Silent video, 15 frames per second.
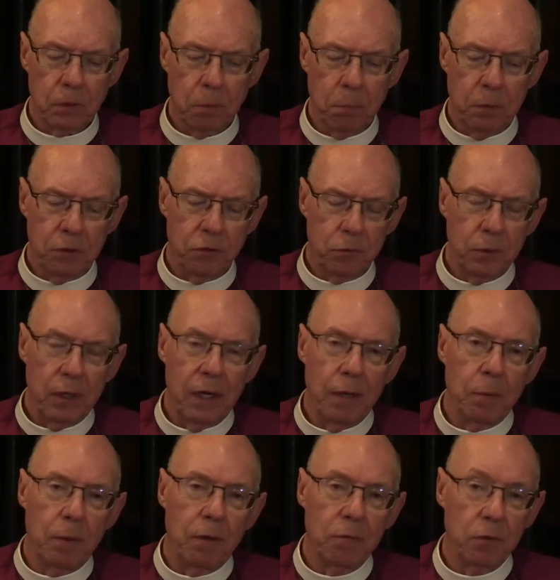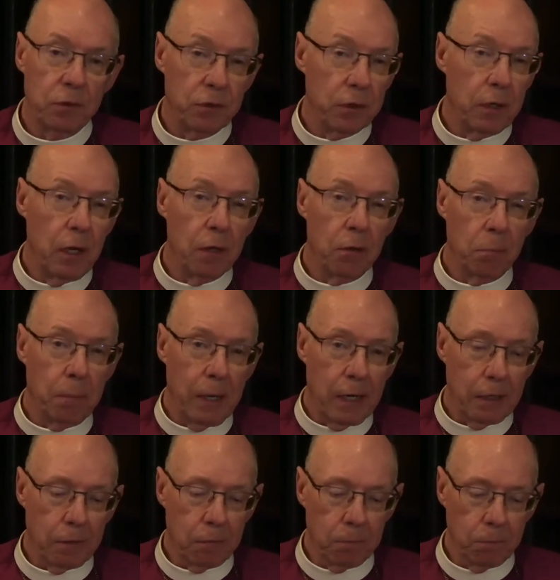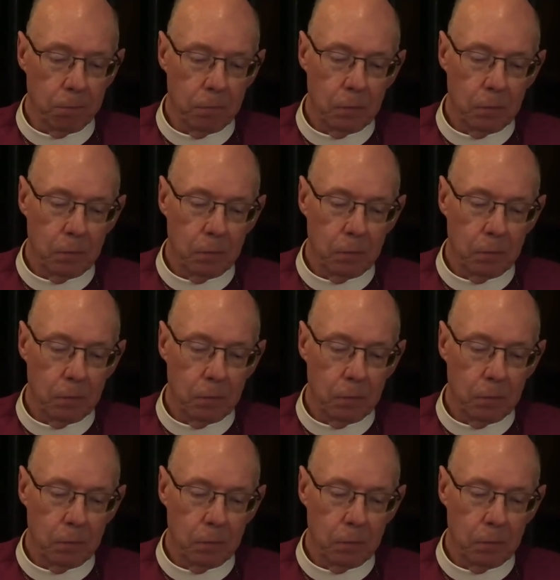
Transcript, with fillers: Mystery, however, is another matter.